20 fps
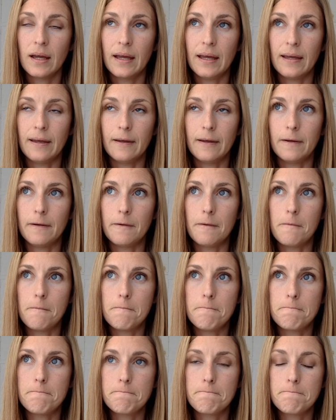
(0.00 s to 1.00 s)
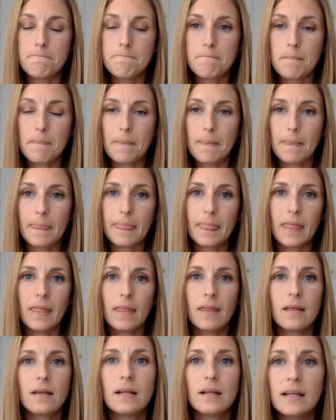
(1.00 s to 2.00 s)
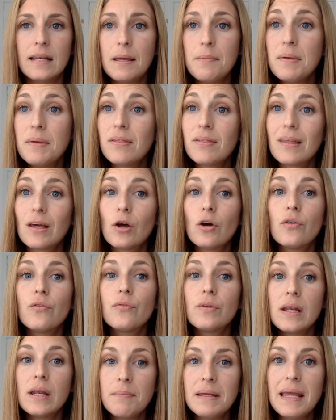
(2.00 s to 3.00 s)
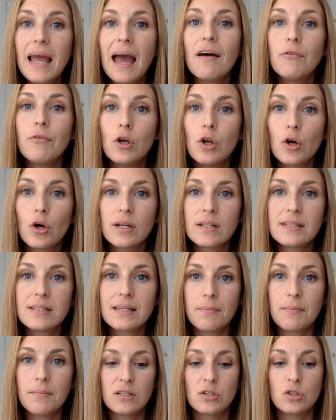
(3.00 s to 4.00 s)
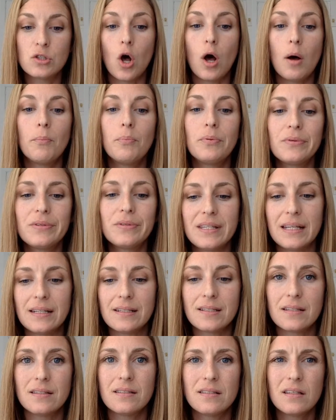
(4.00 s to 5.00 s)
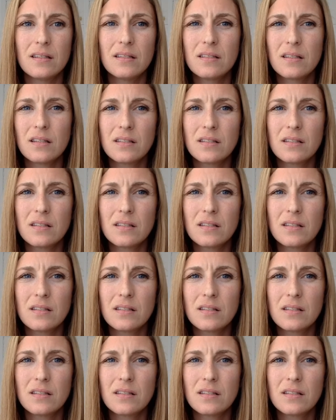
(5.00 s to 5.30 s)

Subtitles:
Let me have a look at some example sentences.